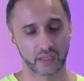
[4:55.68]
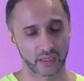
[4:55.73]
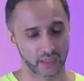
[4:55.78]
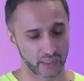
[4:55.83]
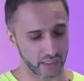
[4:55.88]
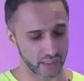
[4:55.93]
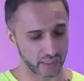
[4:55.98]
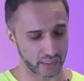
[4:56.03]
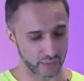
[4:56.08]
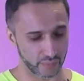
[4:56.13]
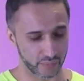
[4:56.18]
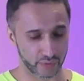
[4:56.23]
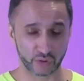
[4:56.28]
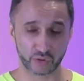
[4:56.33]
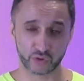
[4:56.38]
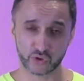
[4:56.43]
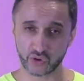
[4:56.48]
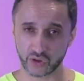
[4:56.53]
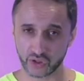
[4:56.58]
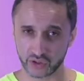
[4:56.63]
We're
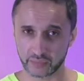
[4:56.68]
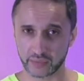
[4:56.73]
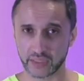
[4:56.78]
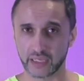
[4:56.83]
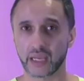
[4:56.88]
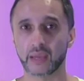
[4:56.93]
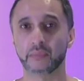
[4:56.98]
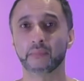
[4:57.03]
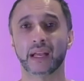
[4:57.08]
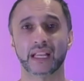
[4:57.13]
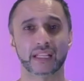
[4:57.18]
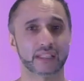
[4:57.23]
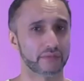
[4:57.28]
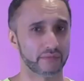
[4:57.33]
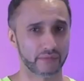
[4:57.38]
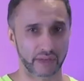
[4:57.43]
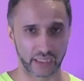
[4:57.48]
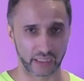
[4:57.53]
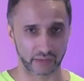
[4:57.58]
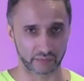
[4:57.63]
not trying to be a
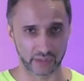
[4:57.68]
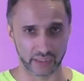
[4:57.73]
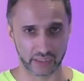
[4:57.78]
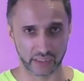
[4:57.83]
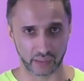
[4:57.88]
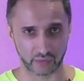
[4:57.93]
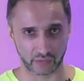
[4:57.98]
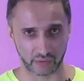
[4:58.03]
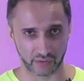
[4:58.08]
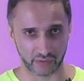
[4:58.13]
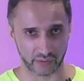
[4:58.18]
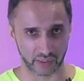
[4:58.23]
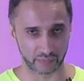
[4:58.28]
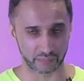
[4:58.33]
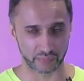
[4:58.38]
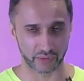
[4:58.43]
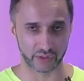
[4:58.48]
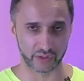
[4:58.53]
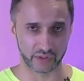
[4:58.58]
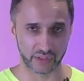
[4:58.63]
massive racket retailer or anything,
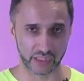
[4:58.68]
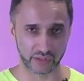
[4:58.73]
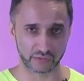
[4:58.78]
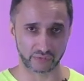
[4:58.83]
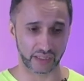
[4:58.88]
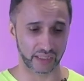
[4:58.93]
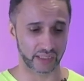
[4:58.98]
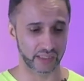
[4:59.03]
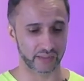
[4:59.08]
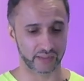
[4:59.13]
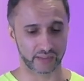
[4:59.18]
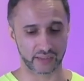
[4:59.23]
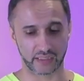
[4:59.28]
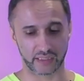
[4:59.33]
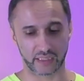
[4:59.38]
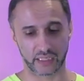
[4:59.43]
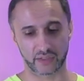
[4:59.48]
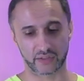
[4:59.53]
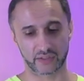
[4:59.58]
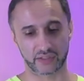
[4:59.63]
but these rackets
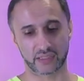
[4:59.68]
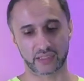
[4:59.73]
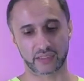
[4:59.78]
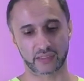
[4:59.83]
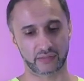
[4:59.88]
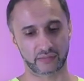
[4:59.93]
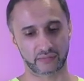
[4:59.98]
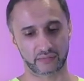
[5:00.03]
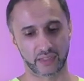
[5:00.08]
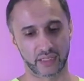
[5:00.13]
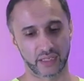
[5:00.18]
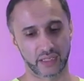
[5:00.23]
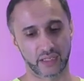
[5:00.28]
now, this is,